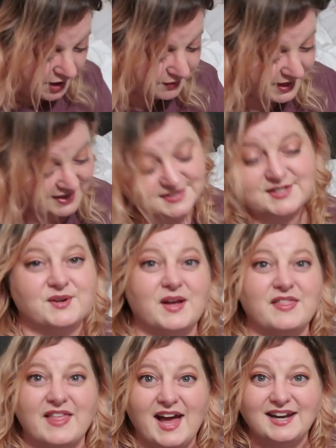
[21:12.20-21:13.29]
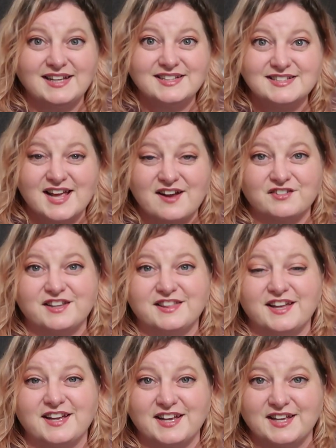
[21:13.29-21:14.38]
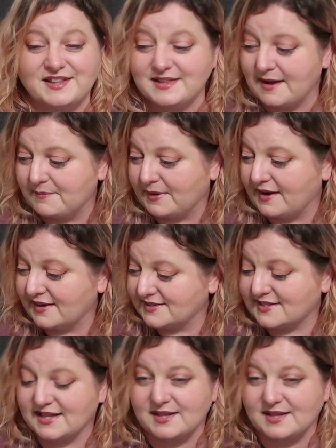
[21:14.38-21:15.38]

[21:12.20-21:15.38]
Okay, so that is everything in that box.